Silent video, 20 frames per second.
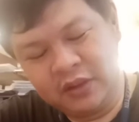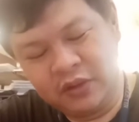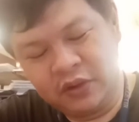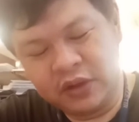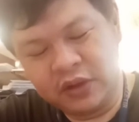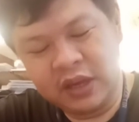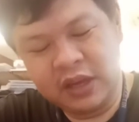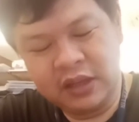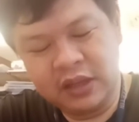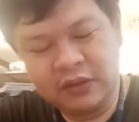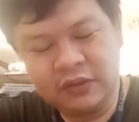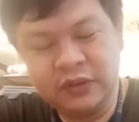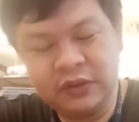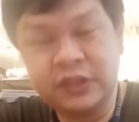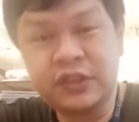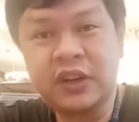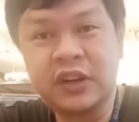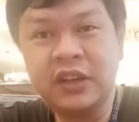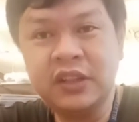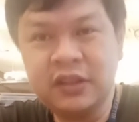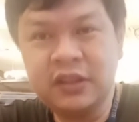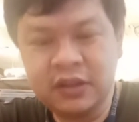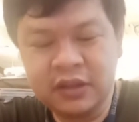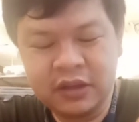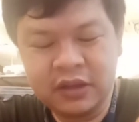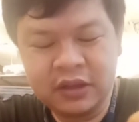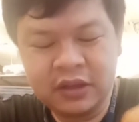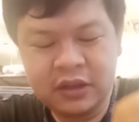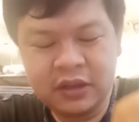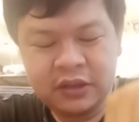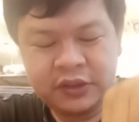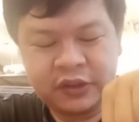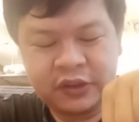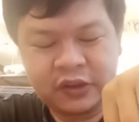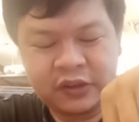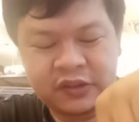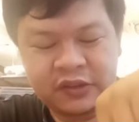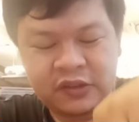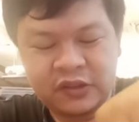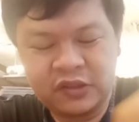Okay, we'll try the
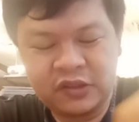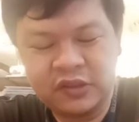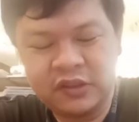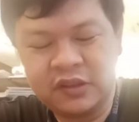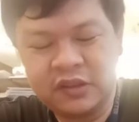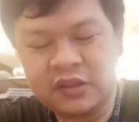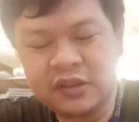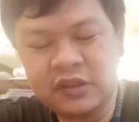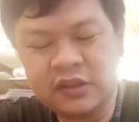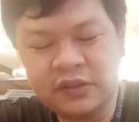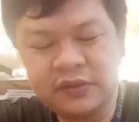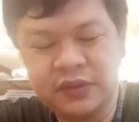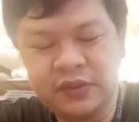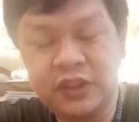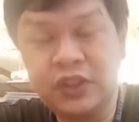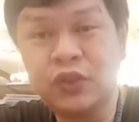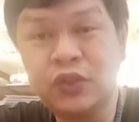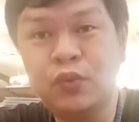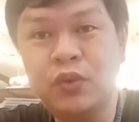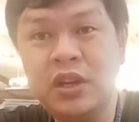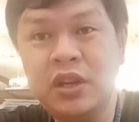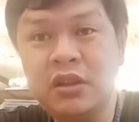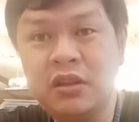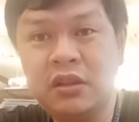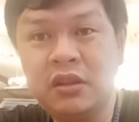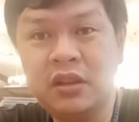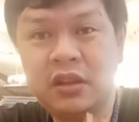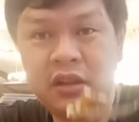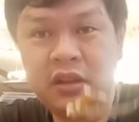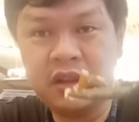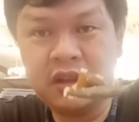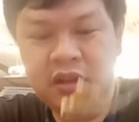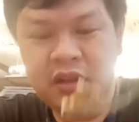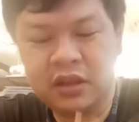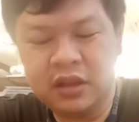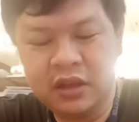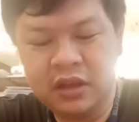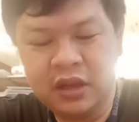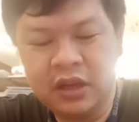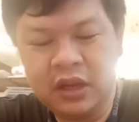sausage here. It's sweet.
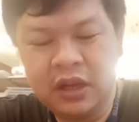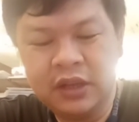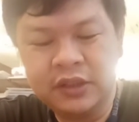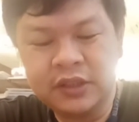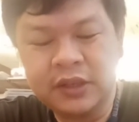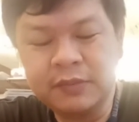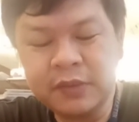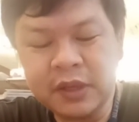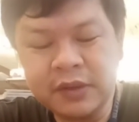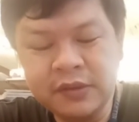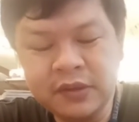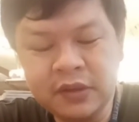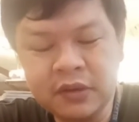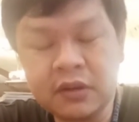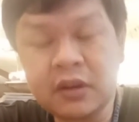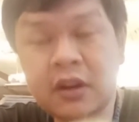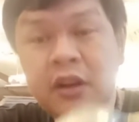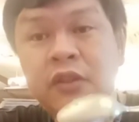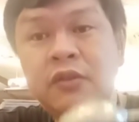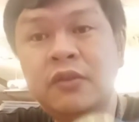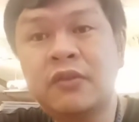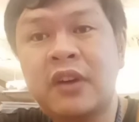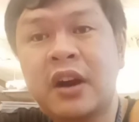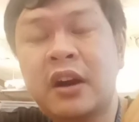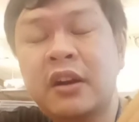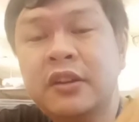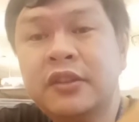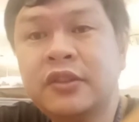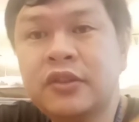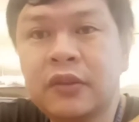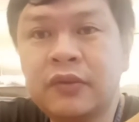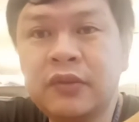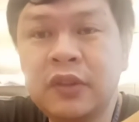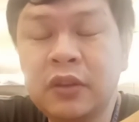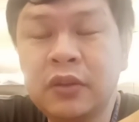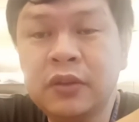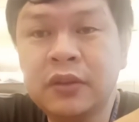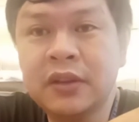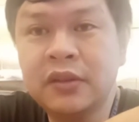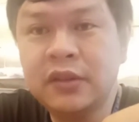Sometimes there are other variants of the
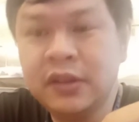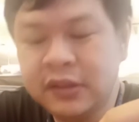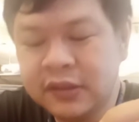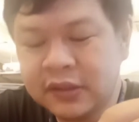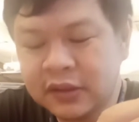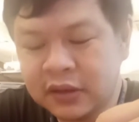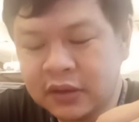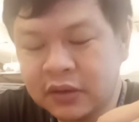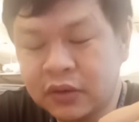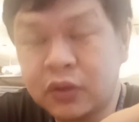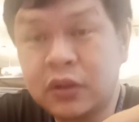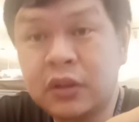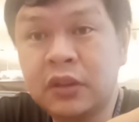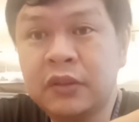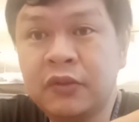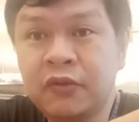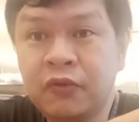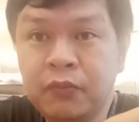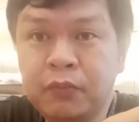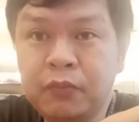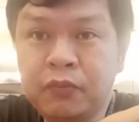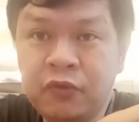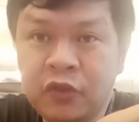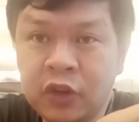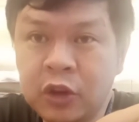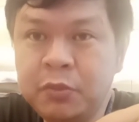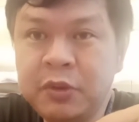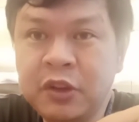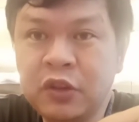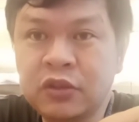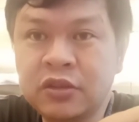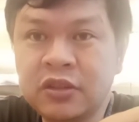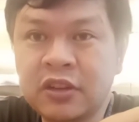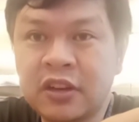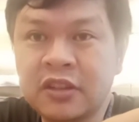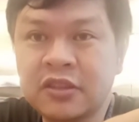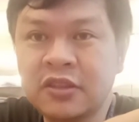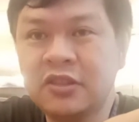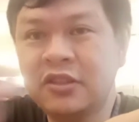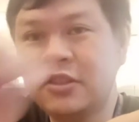longanisa or Filipino
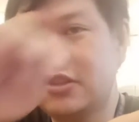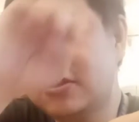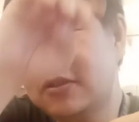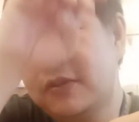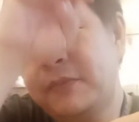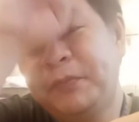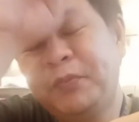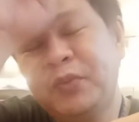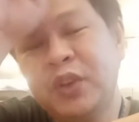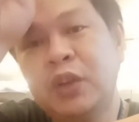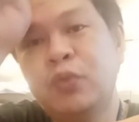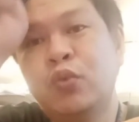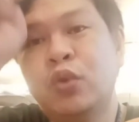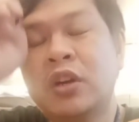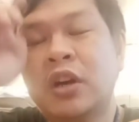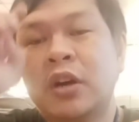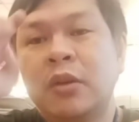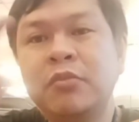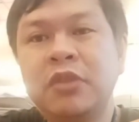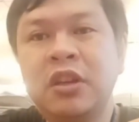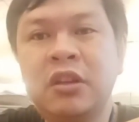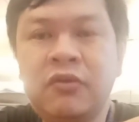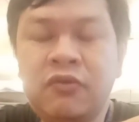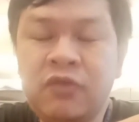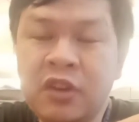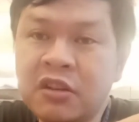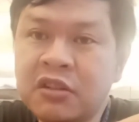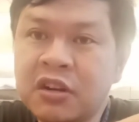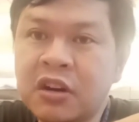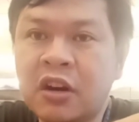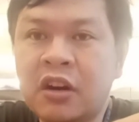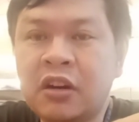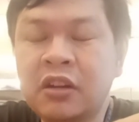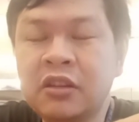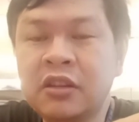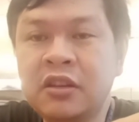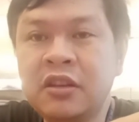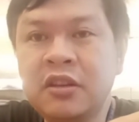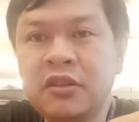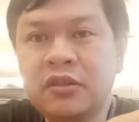sausage. It will come in very
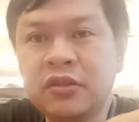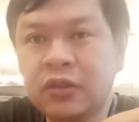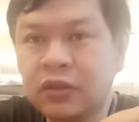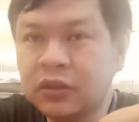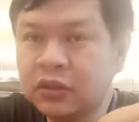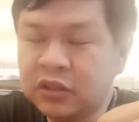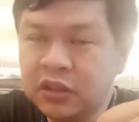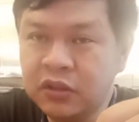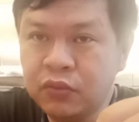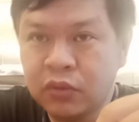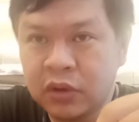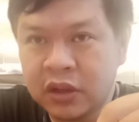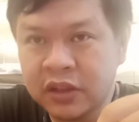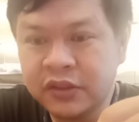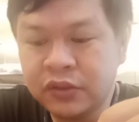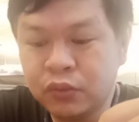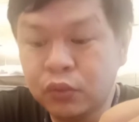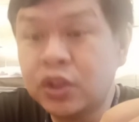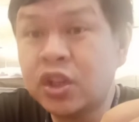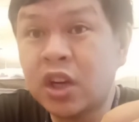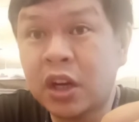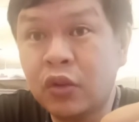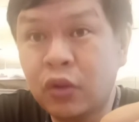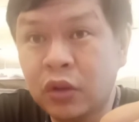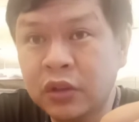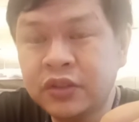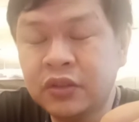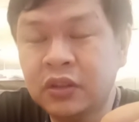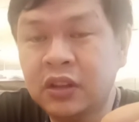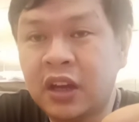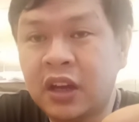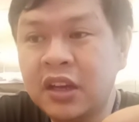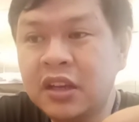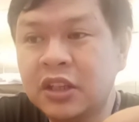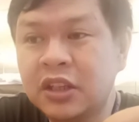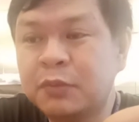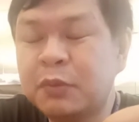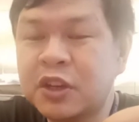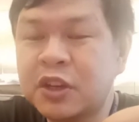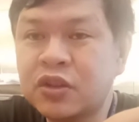garlicky, salty ones, which I also like,
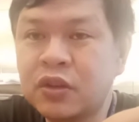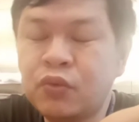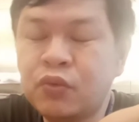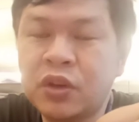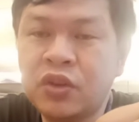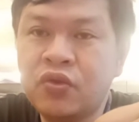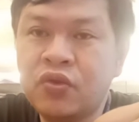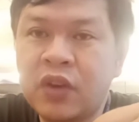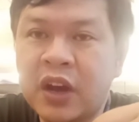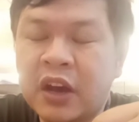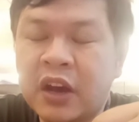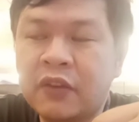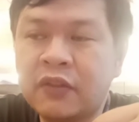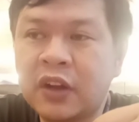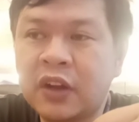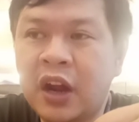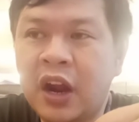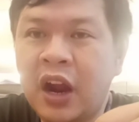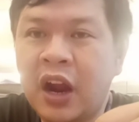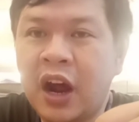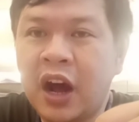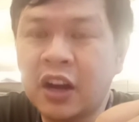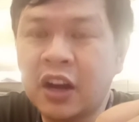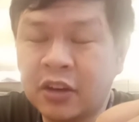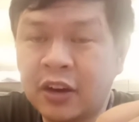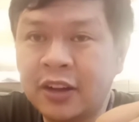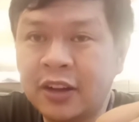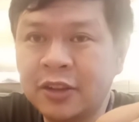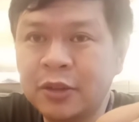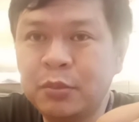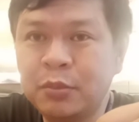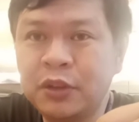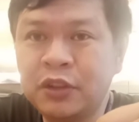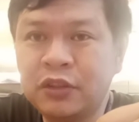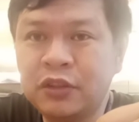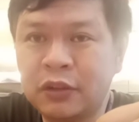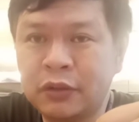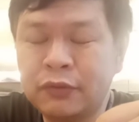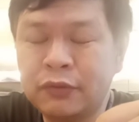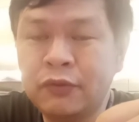especially when you have a
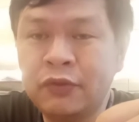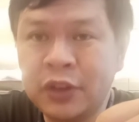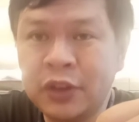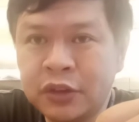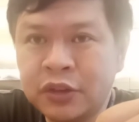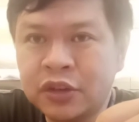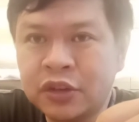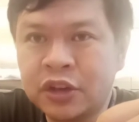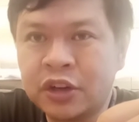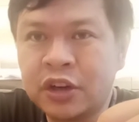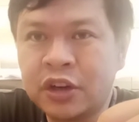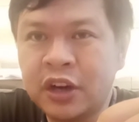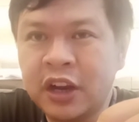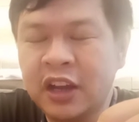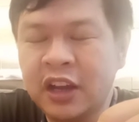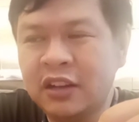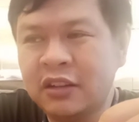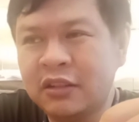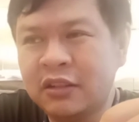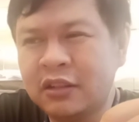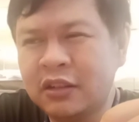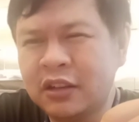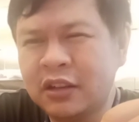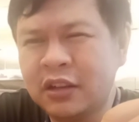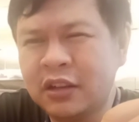condiment of vinegar and